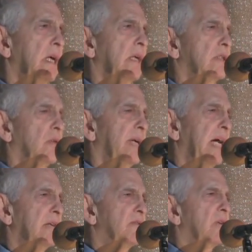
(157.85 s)
So we
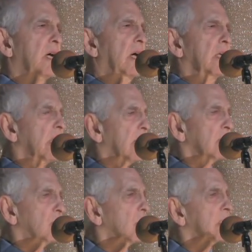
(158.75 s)
have a lot of
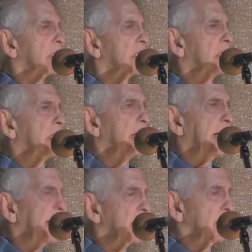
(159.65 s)
work
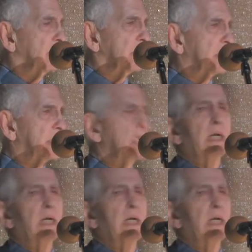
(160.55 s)
ahead of us.